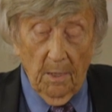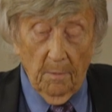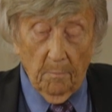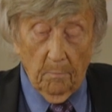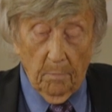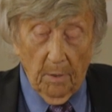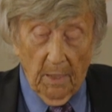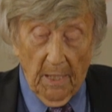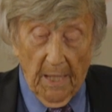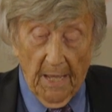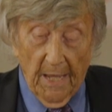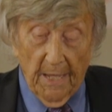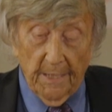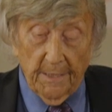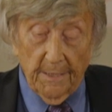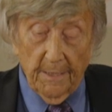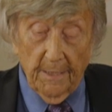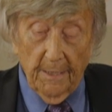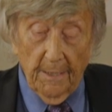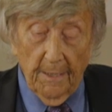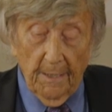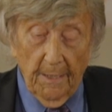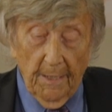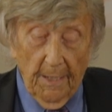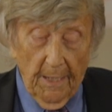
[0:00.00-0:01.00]
blood
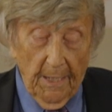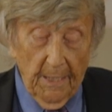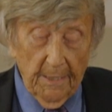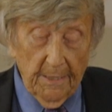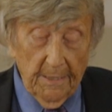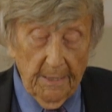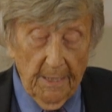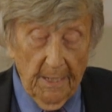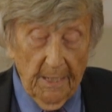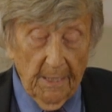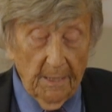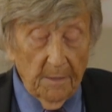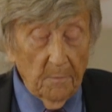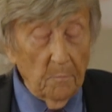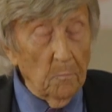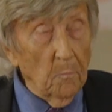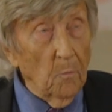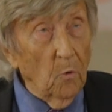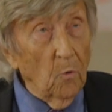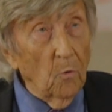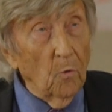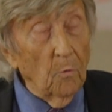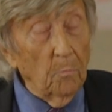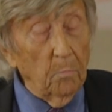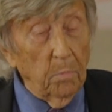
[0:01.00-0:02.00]
and yet
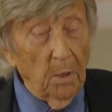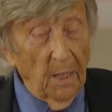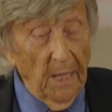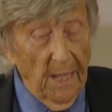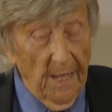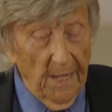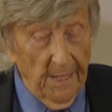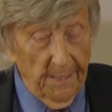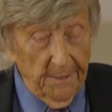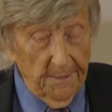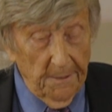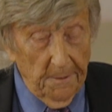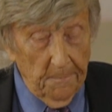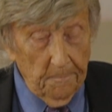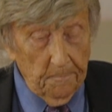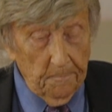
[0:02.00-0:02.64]
more blood,